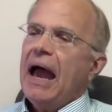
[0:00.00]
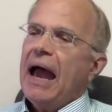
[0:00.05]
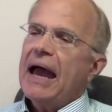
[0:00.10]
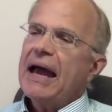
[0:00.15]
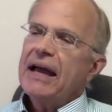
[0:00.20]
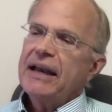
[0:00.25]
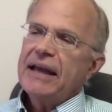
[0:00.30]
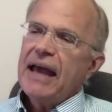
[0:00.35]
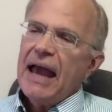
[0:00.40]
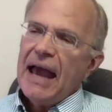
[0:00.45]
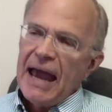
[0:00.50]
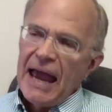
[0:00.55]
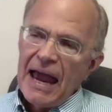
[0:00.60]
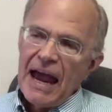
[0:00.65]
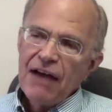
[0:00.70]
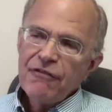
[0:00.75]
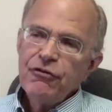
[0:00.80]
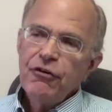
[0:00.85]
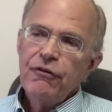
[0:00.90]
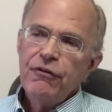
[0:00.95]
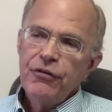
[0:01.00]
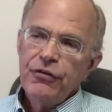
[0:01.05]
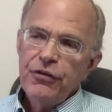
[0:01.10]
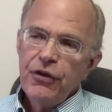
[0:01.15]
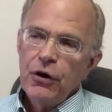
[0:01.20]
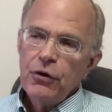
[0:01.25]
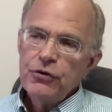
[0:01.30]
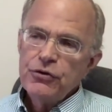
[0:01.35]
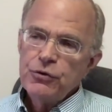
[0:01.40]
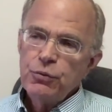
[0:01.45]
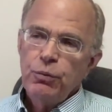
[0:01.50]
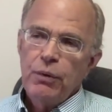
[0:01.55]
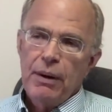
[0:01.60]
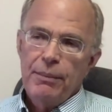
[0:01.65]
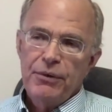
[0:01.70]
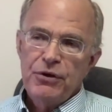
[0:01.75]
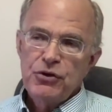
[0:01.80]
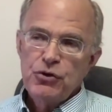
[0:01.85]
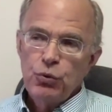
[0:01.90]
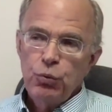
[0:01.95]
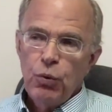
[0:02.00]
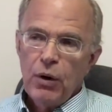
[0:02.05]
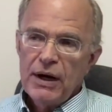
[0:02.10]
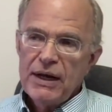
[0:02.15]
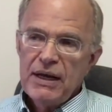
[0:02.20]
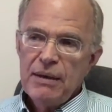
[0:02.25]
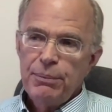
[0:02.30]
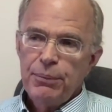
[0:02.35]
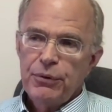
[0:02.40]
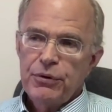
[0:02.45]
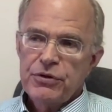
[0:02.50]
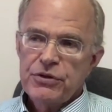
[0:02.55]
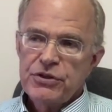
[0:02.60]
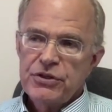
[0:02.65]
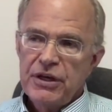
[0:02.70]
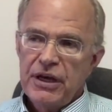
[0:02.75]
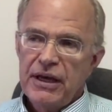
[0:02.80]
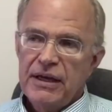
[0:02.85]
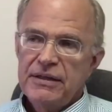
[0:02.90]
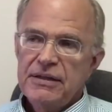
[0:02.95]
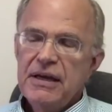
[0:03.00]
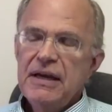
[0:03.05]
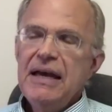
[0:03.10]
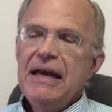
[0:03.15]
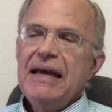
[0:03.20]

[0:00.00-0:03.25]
And half of those women, 20%,